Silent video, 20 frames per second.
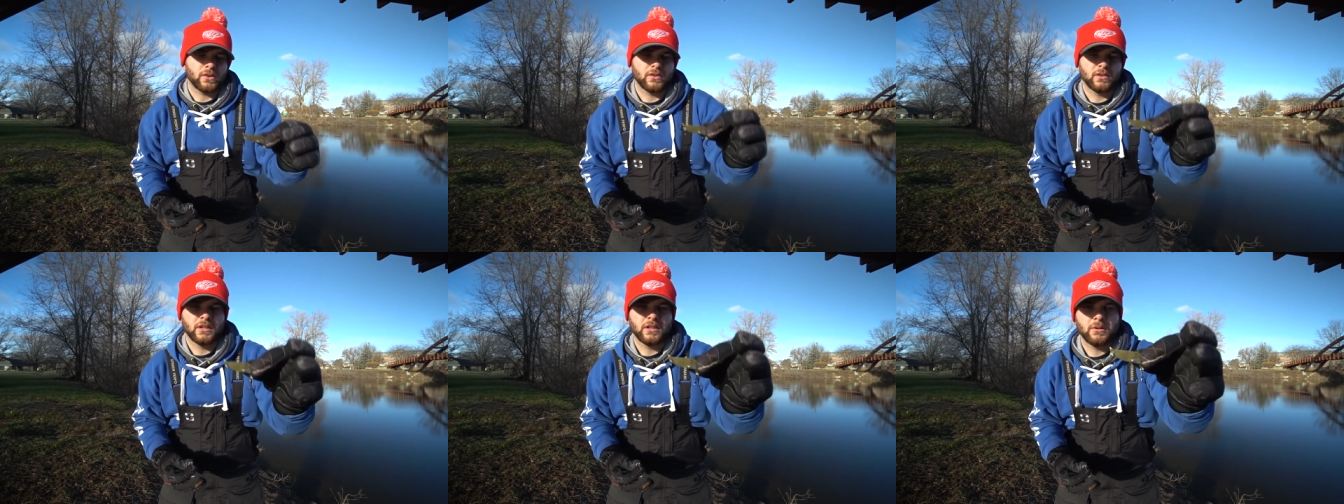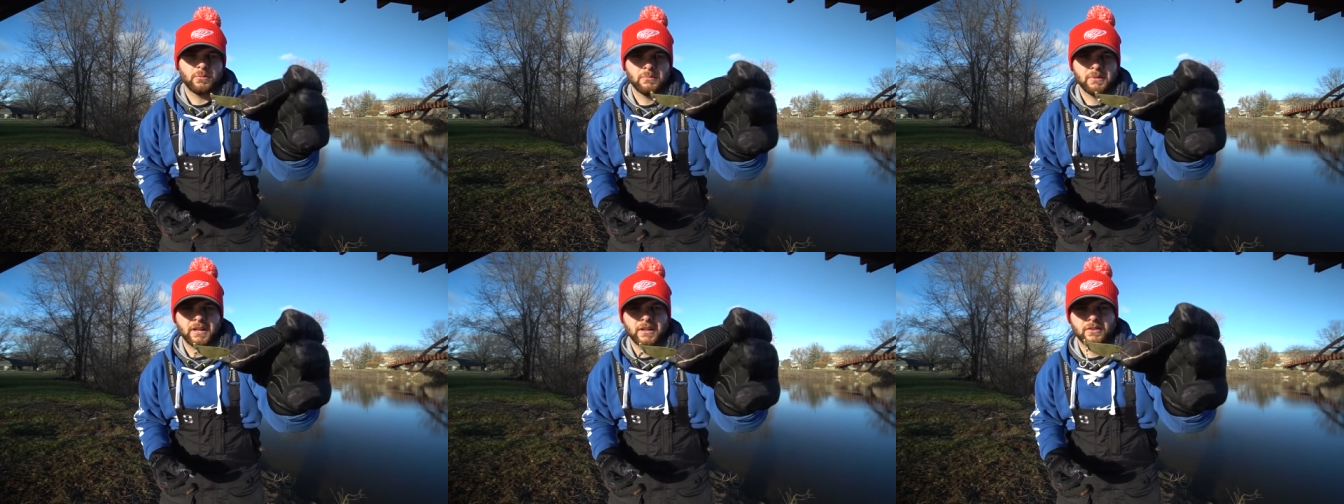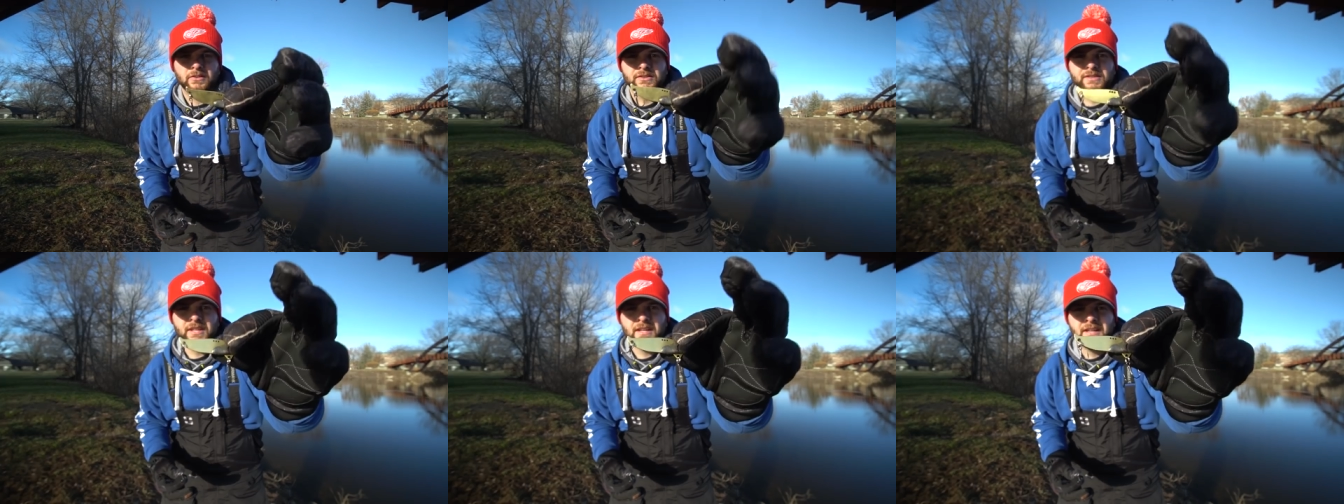or little
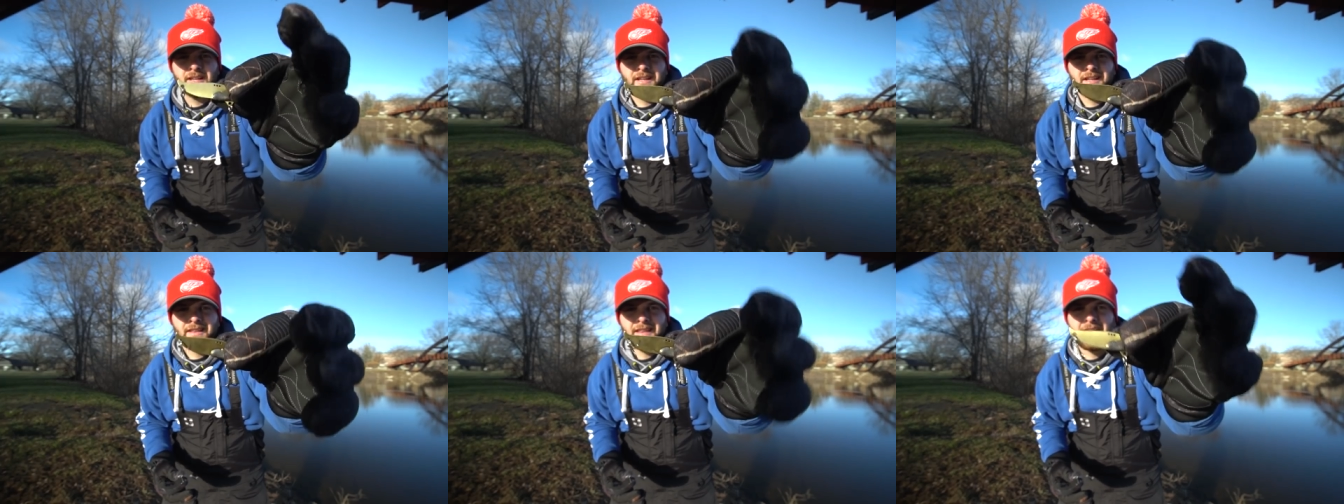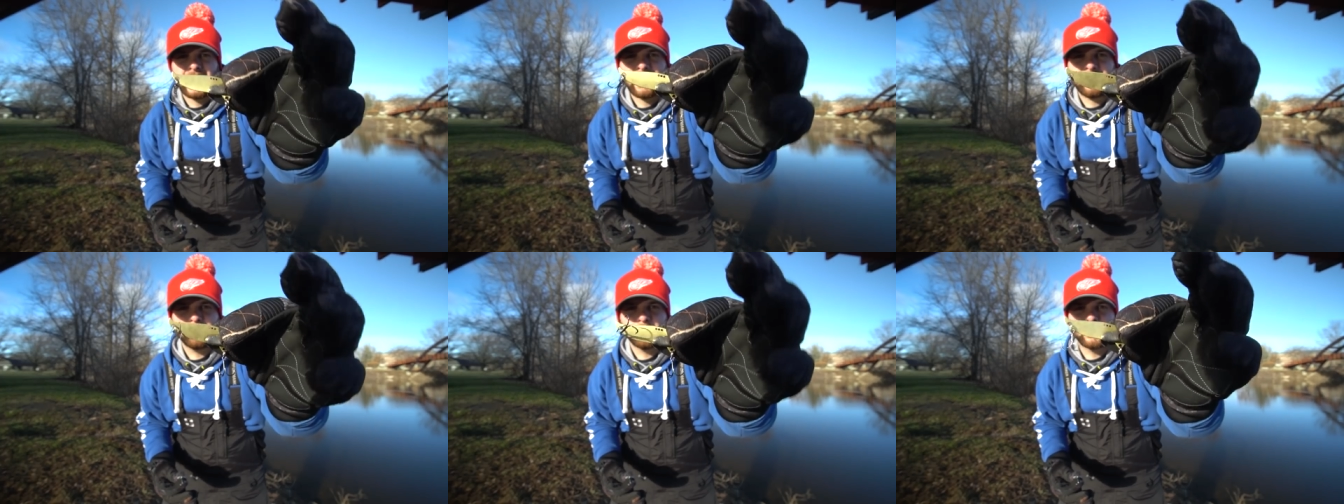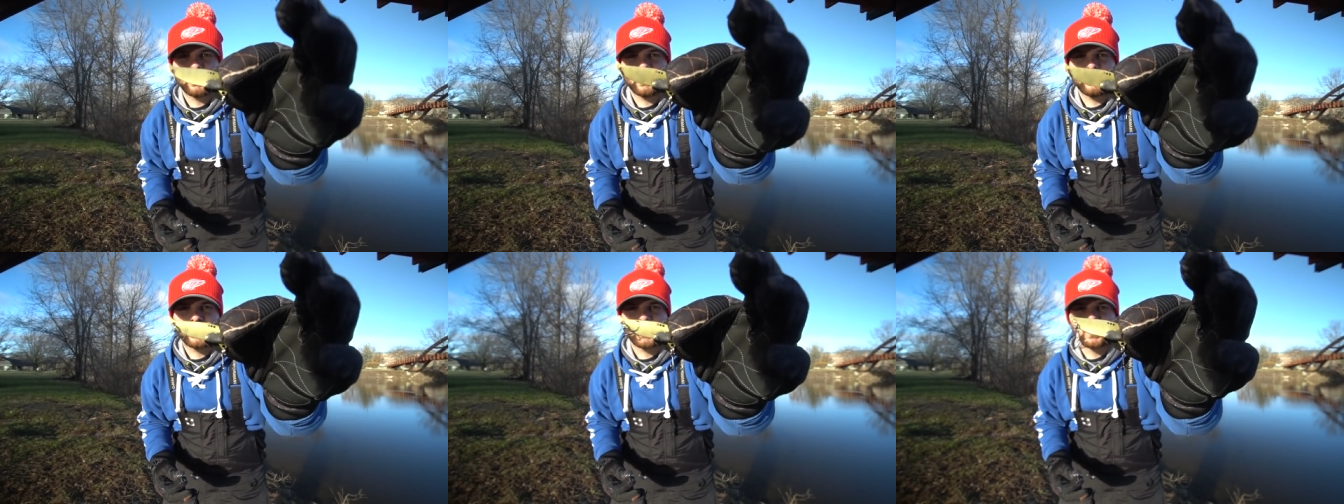minnows that have
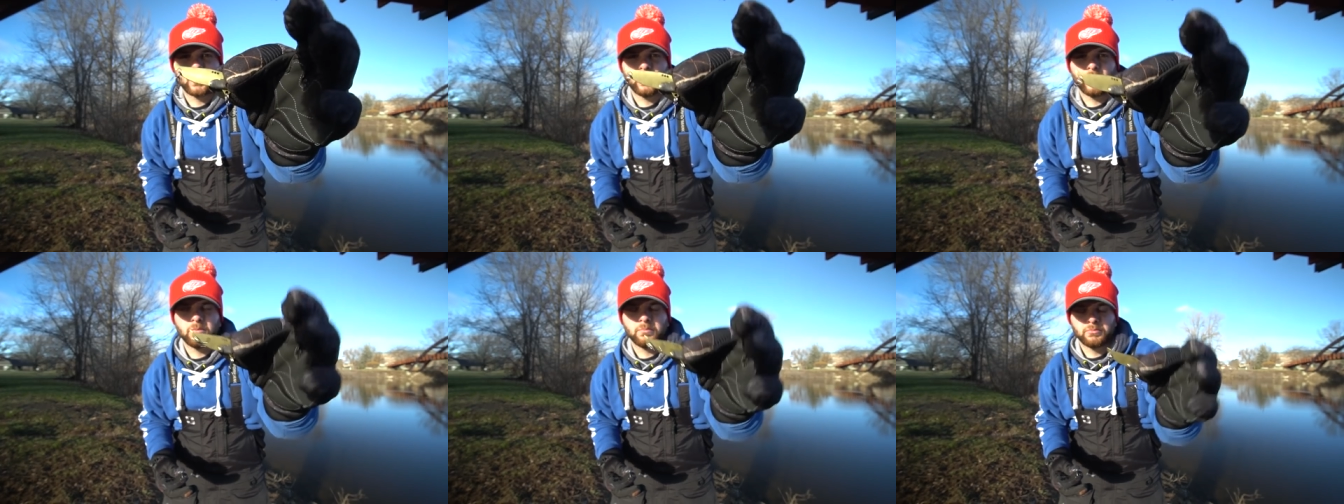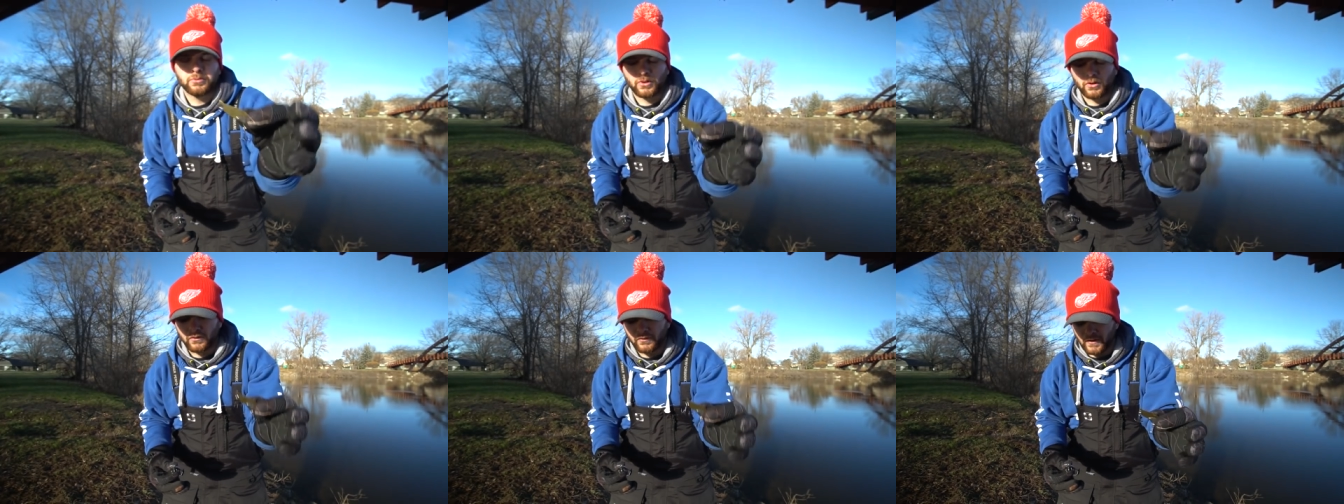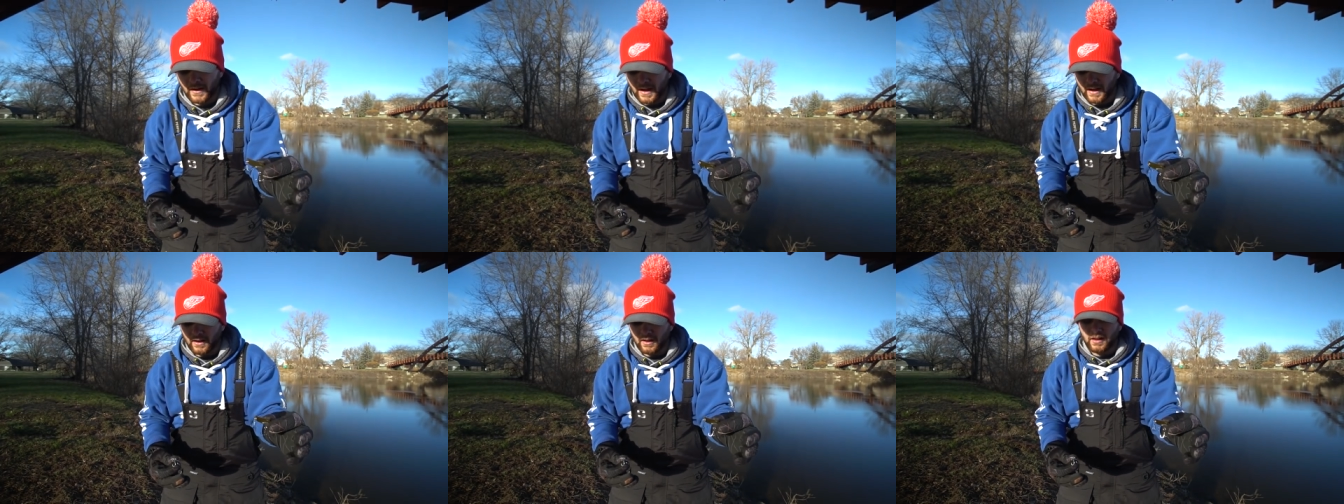more of a gold
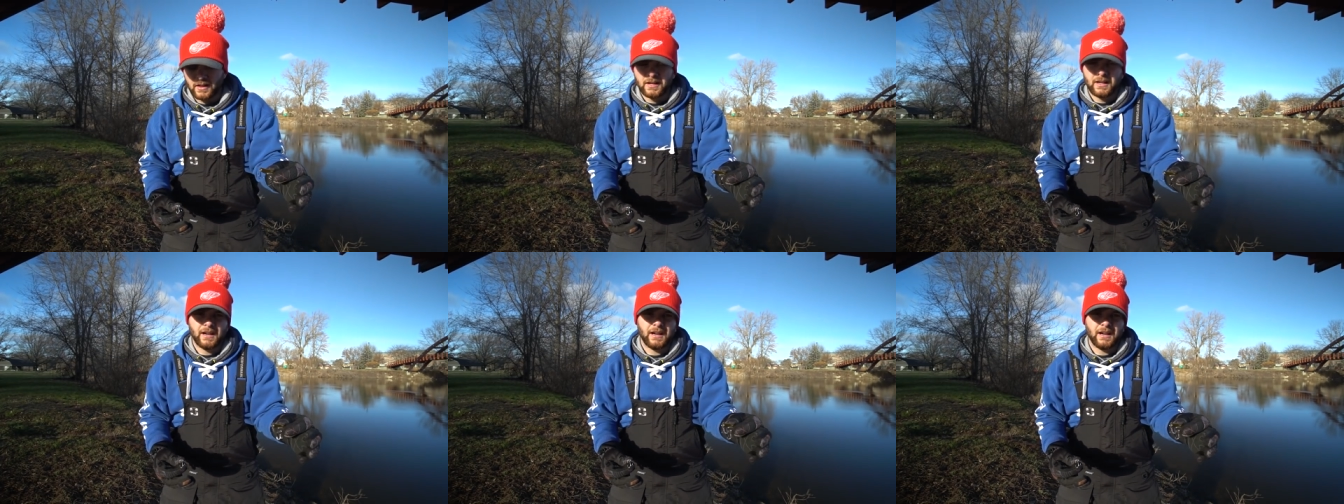profile.